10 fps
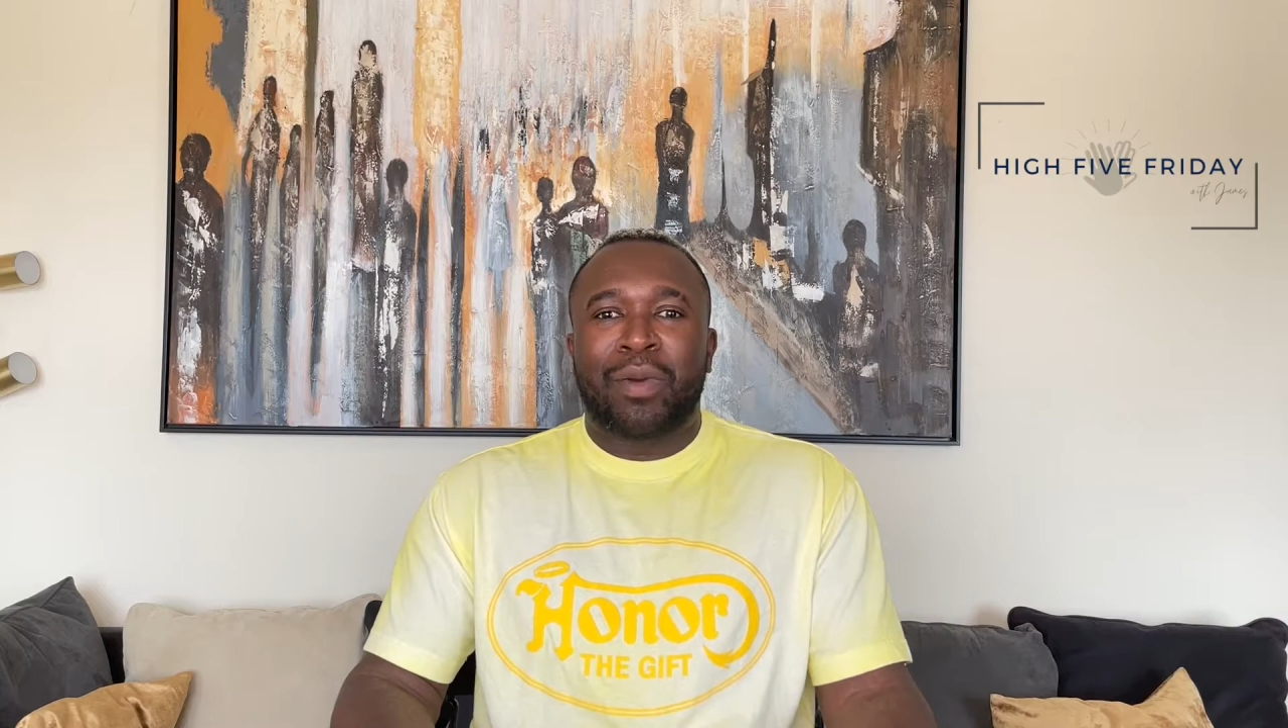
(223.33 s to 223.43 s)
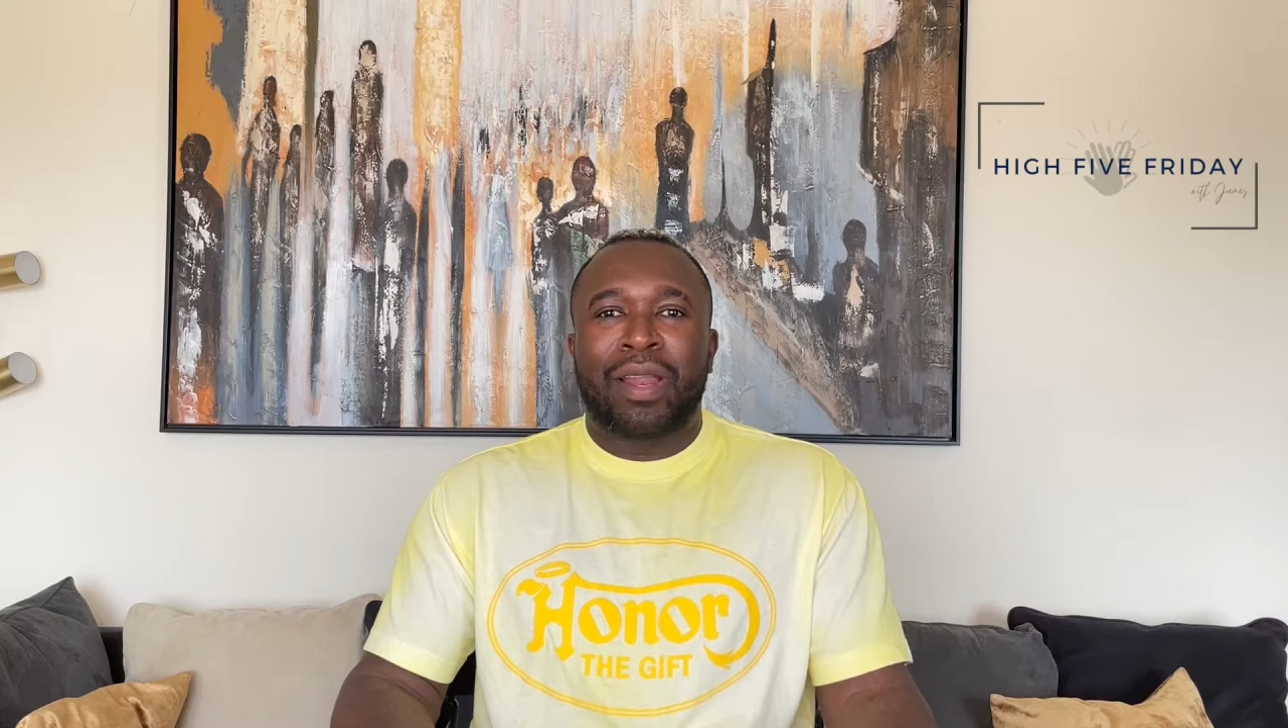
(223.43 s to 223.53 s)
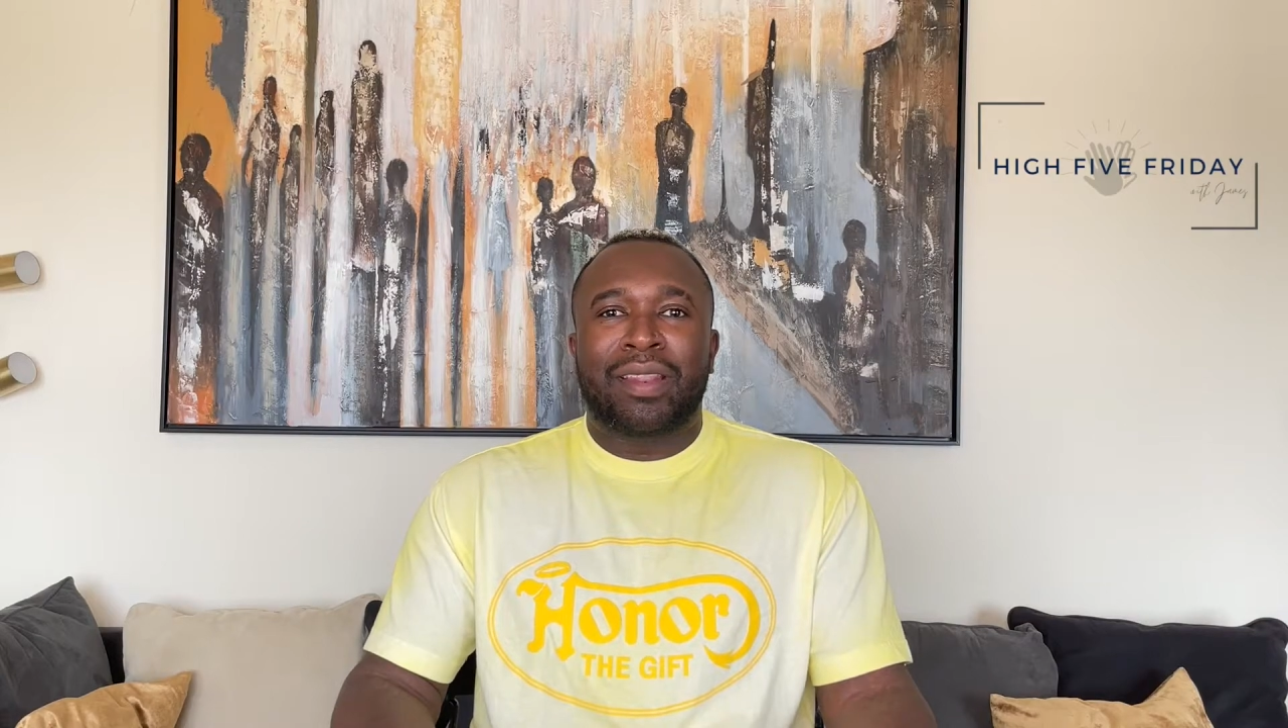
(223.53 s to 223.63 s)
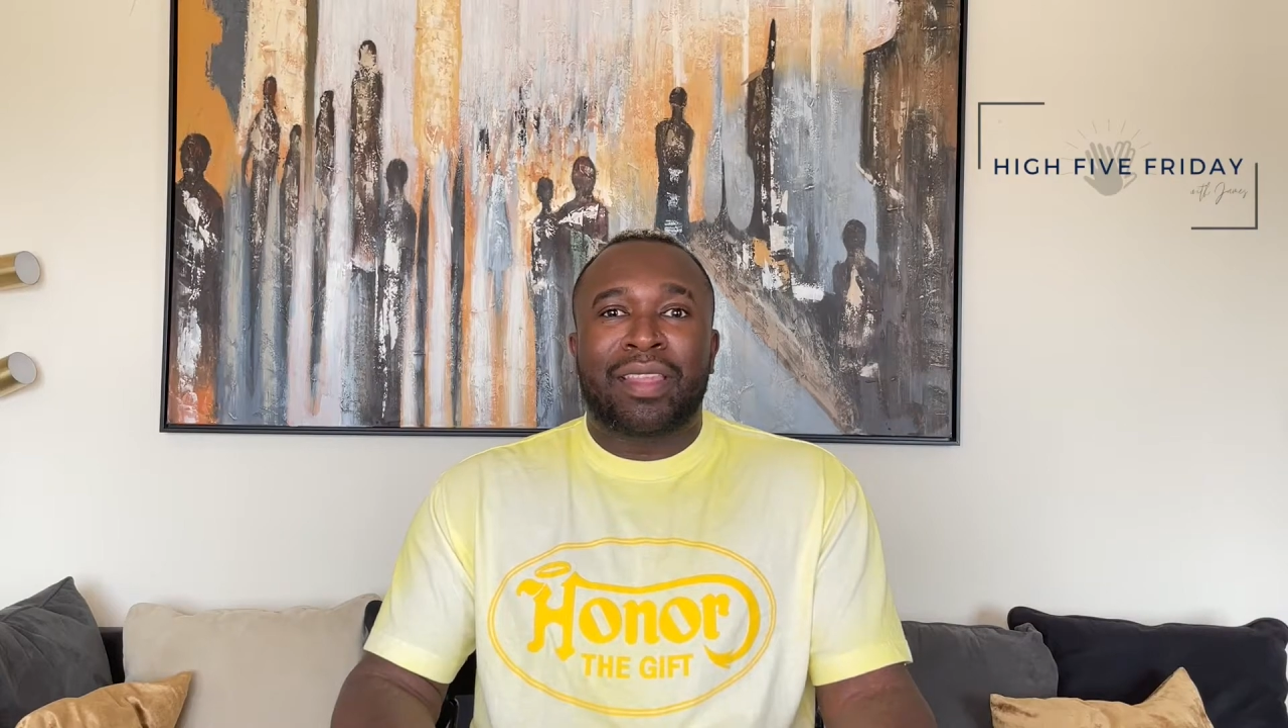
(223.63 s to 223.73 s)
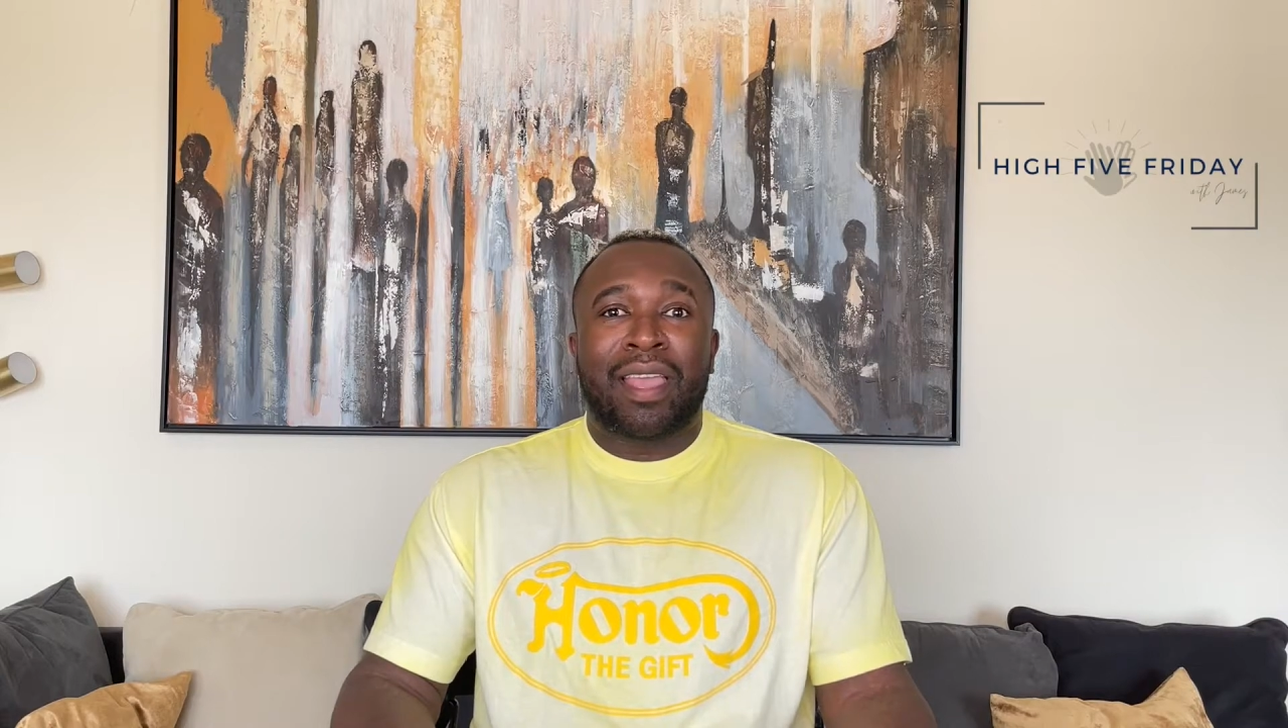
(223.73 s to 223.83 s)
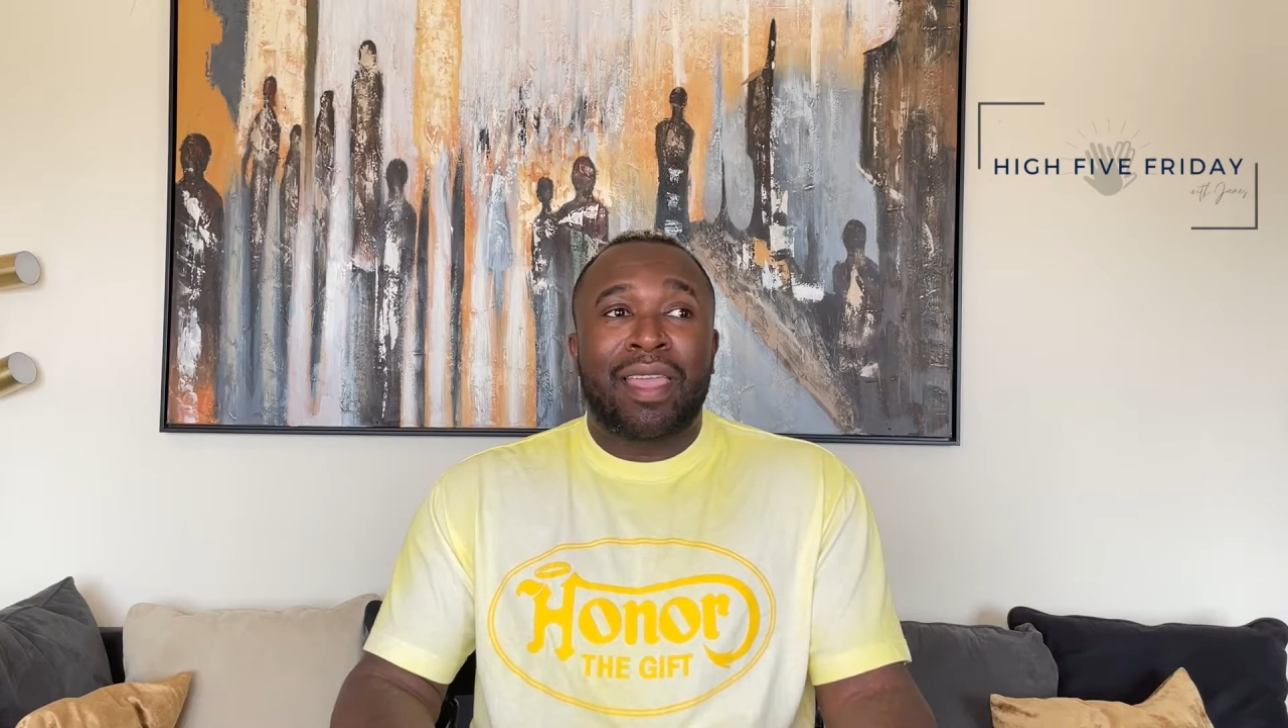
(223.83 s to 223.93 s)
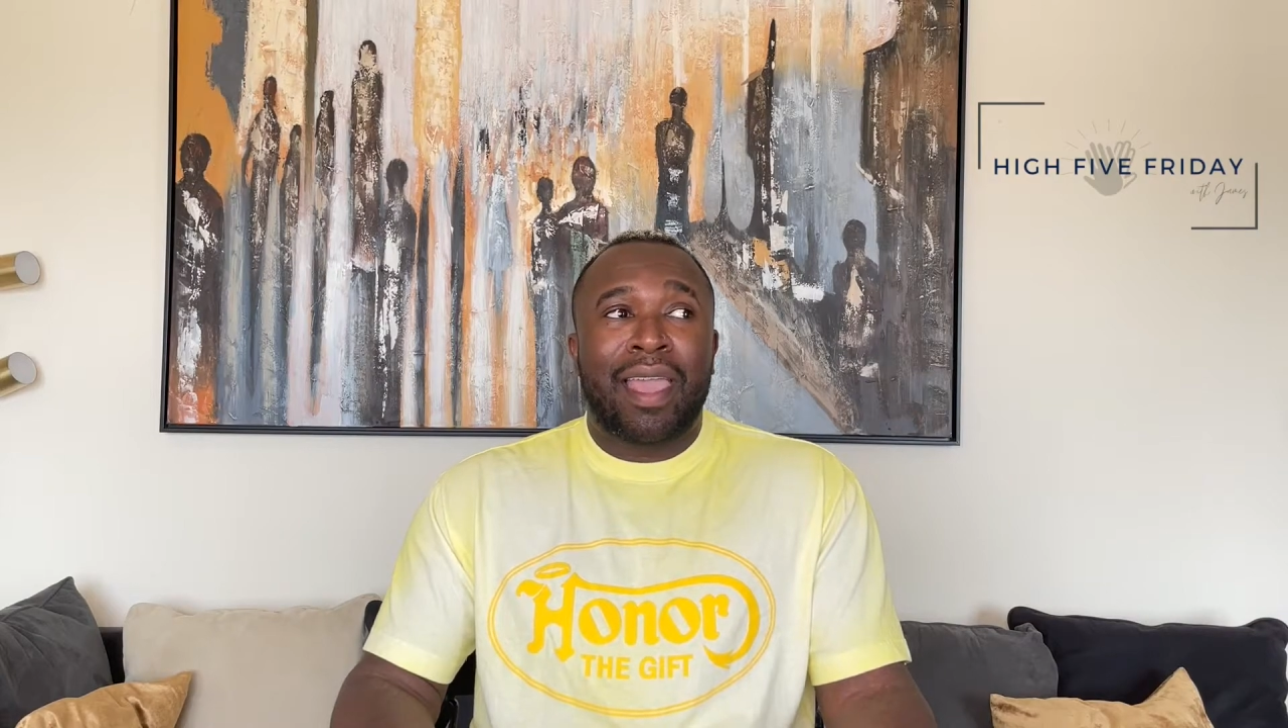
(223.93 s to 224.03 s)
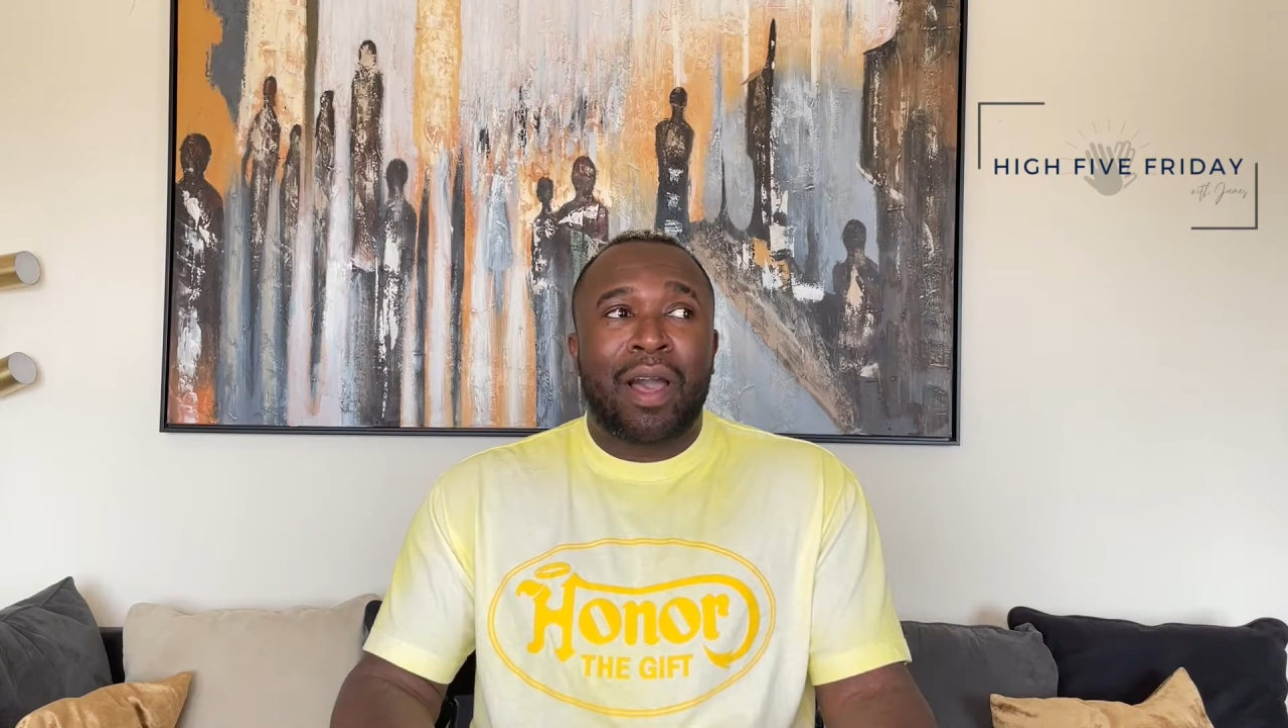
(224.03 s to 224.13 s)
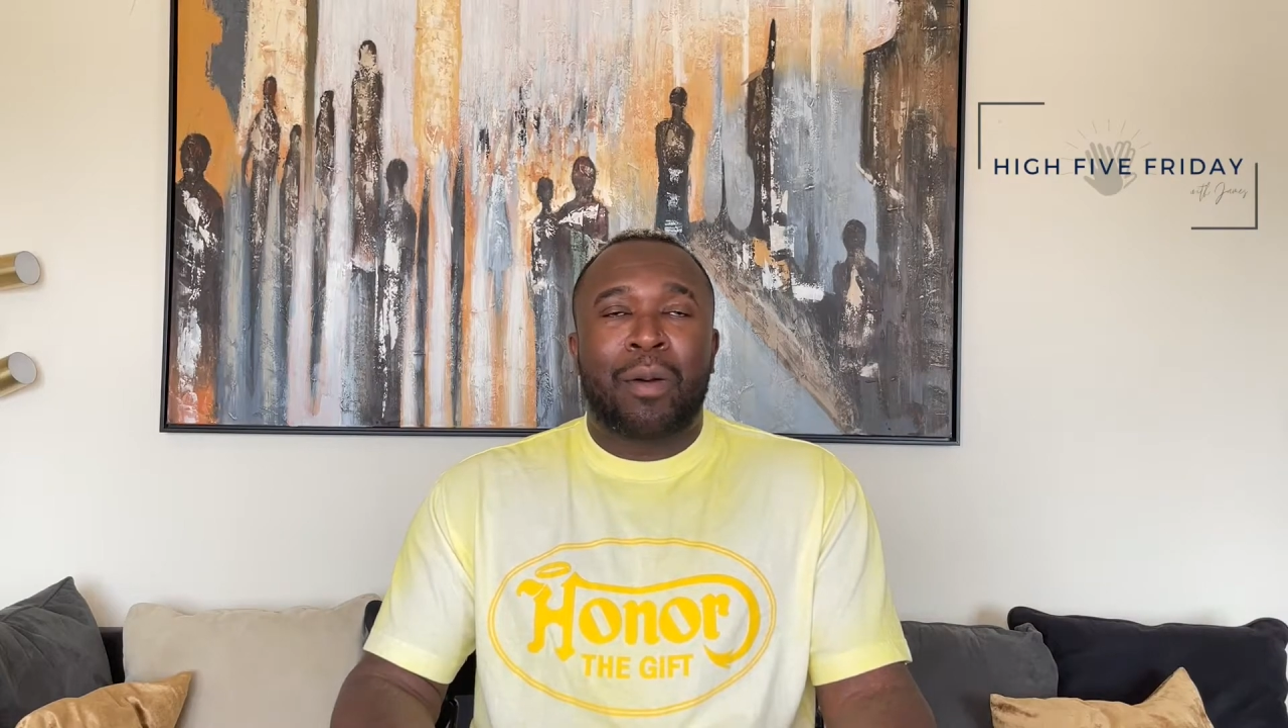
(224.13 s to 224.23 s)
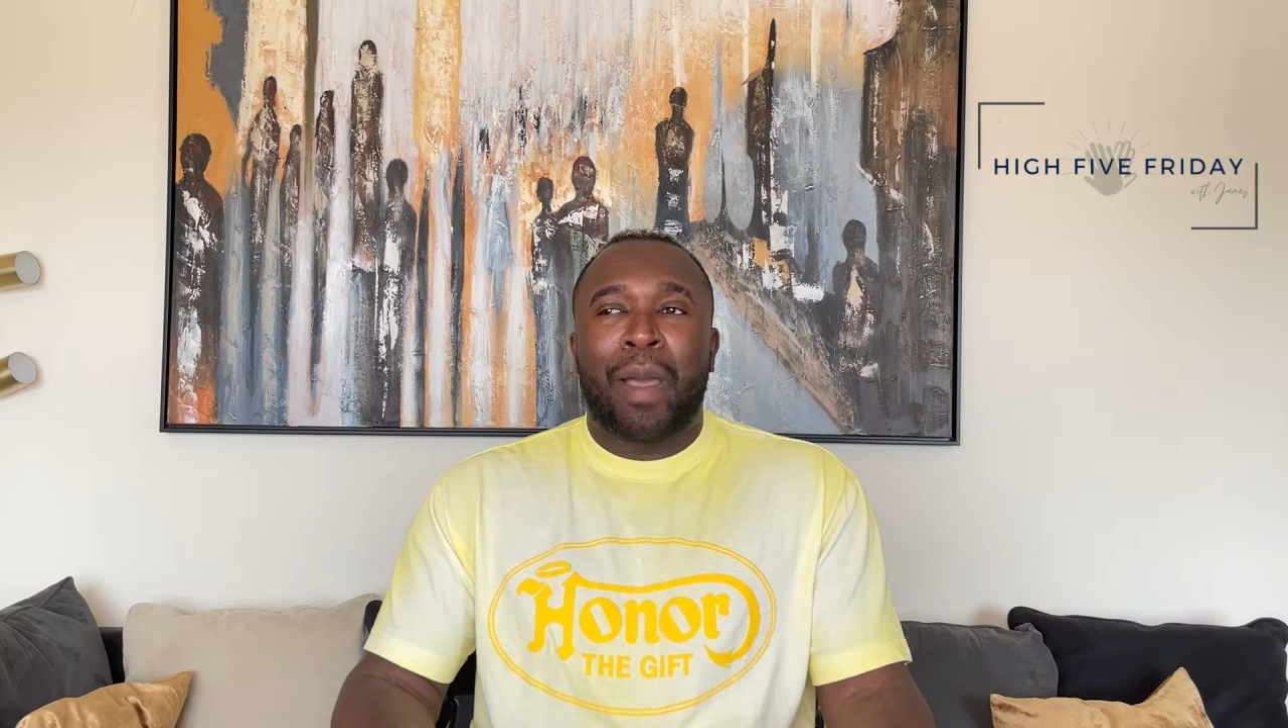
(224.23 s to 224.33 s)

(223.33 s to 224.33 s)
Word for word: but they help.